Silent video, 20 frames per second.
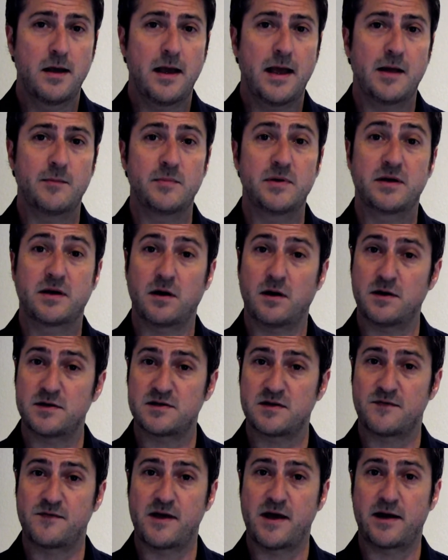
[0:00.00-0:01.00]
And because
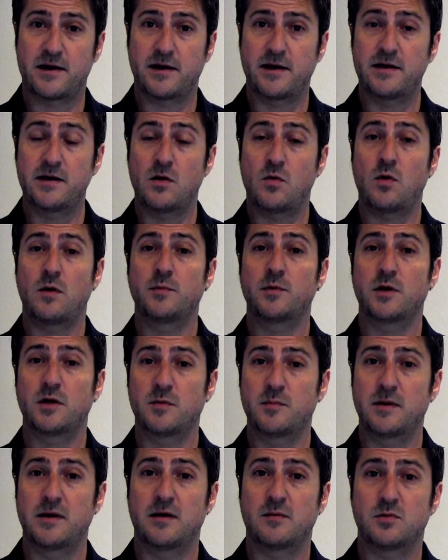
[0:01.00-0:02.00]
of that, I know I'm going to
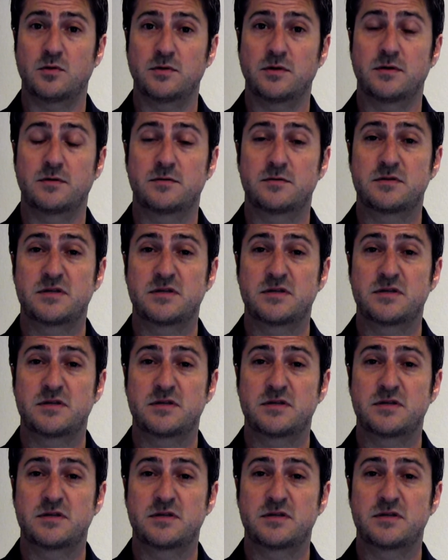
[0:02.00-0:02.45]
be able to